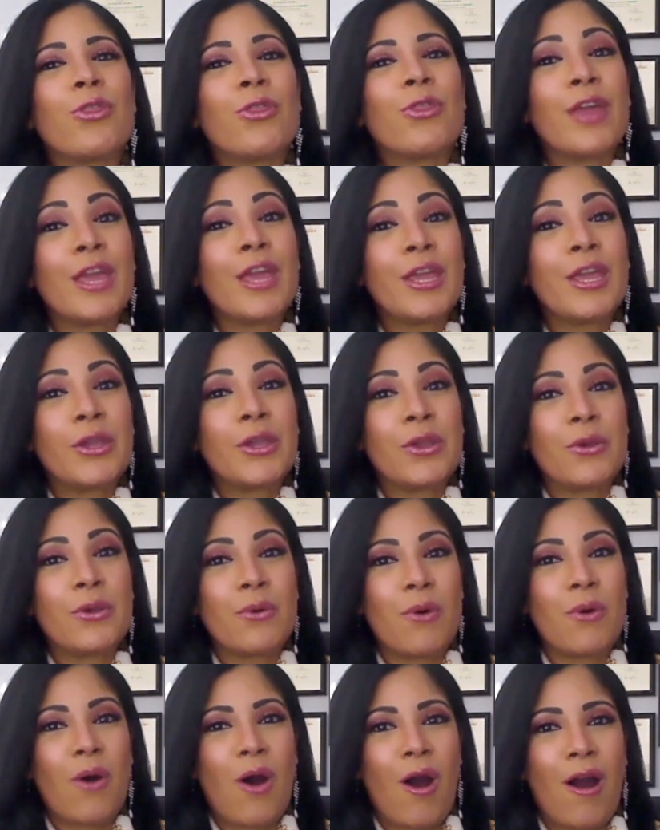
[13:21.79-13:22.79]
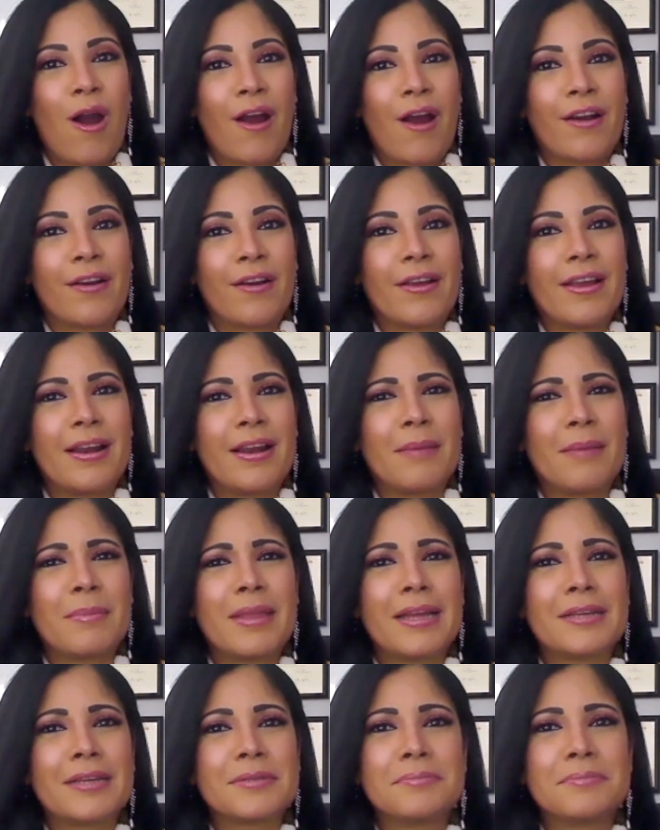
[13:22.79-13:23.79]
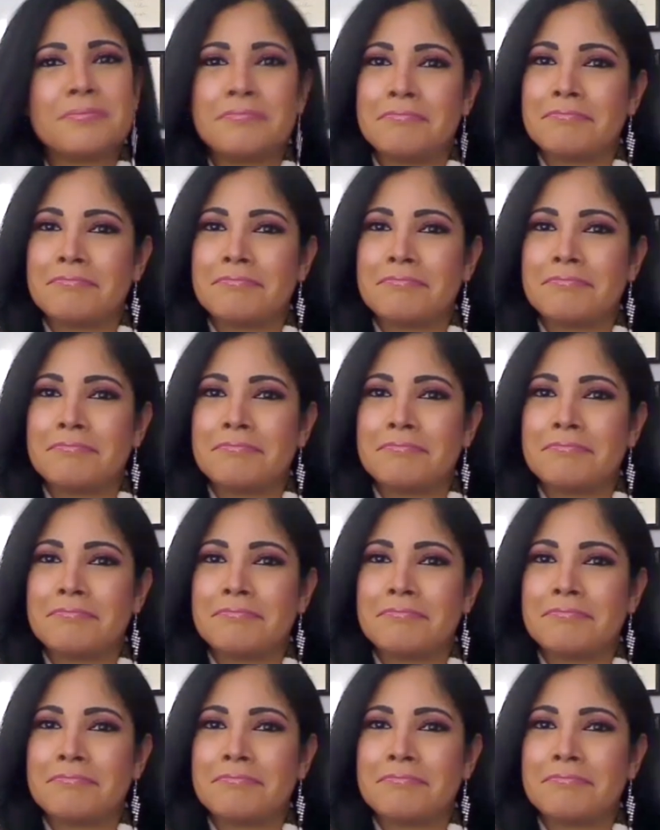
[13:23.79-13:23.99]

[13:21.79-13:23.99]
think you are. And I'm like,